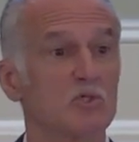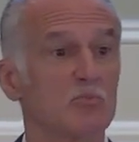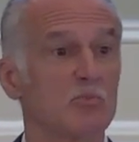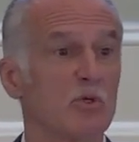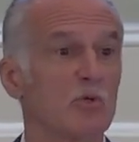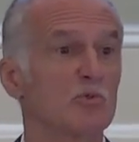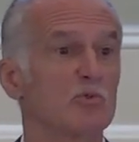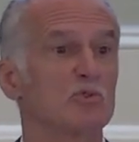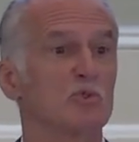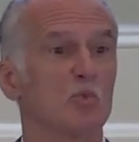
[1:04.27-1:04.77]

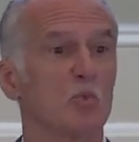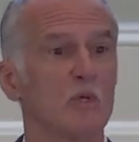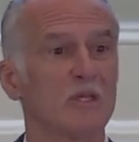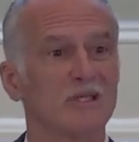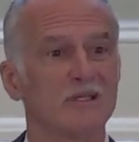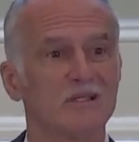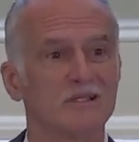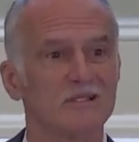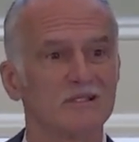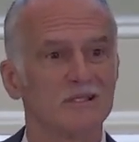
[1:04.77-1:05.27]
against
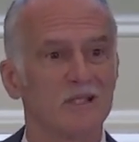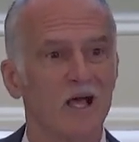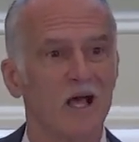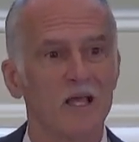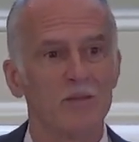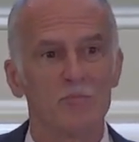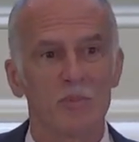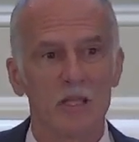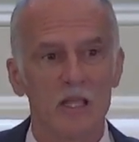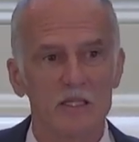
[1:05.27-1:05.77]
spiritual
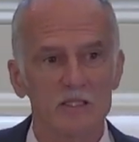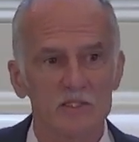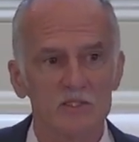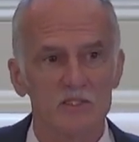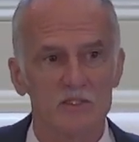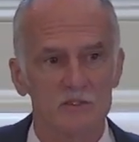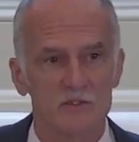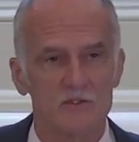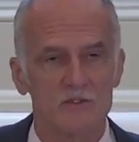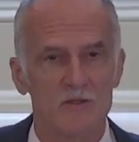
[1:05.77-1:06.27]
wickedness in high
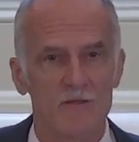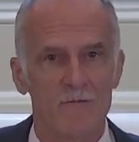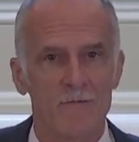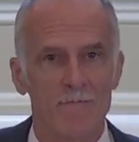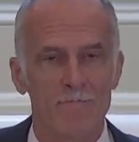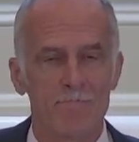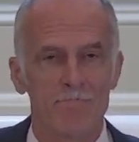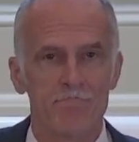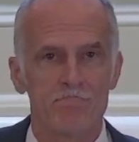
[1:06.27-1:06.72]
places.